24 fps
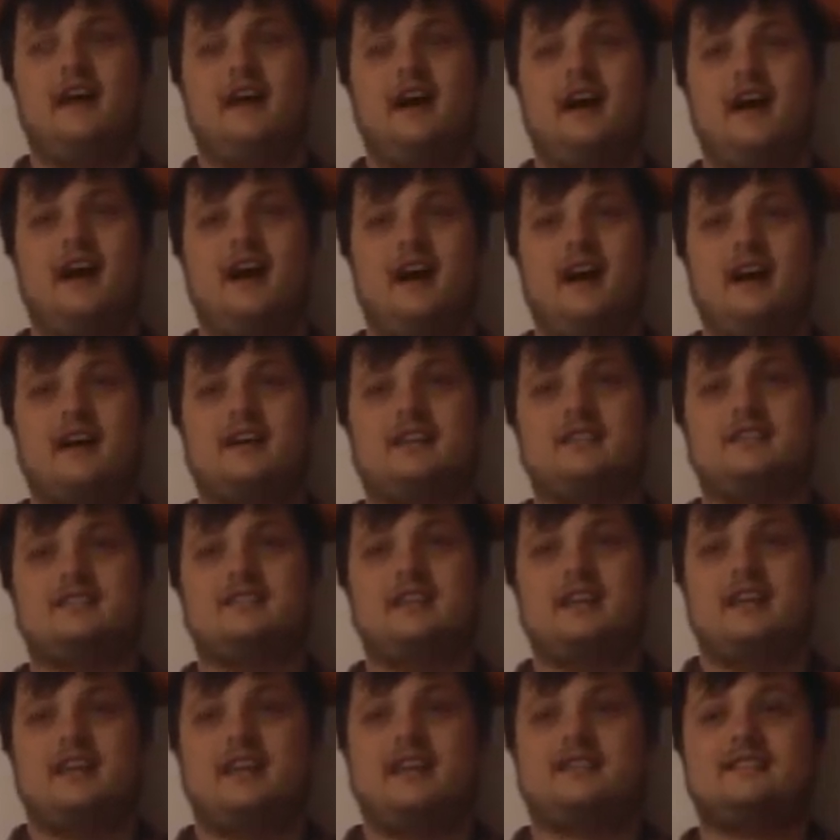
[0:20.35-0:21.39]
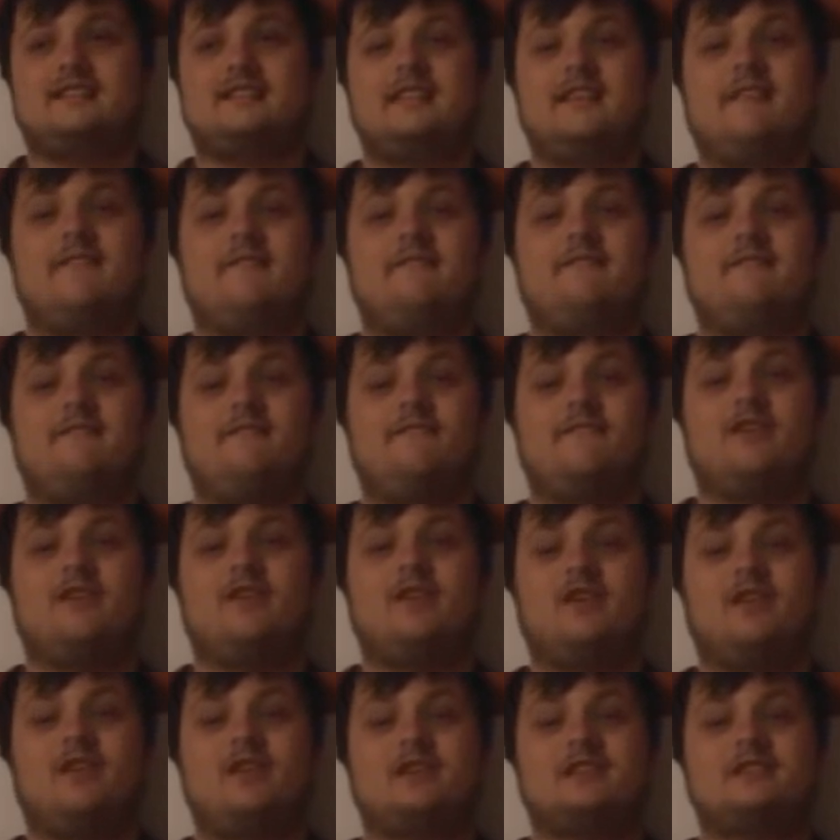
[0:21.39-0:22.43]
ice is the
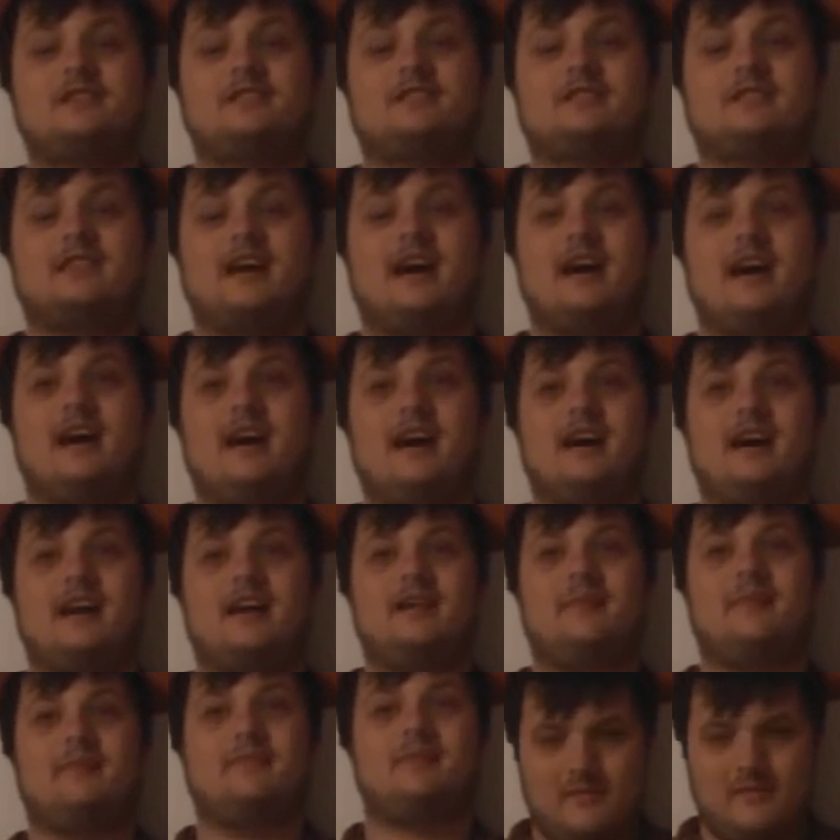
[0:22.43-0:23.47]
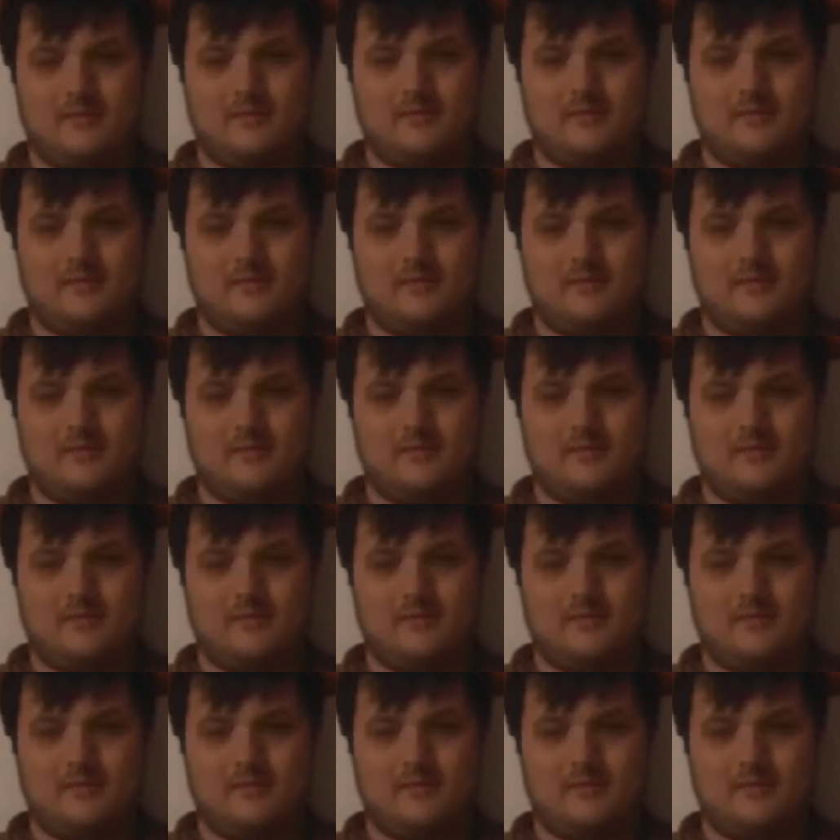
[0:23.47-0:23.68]
worst type.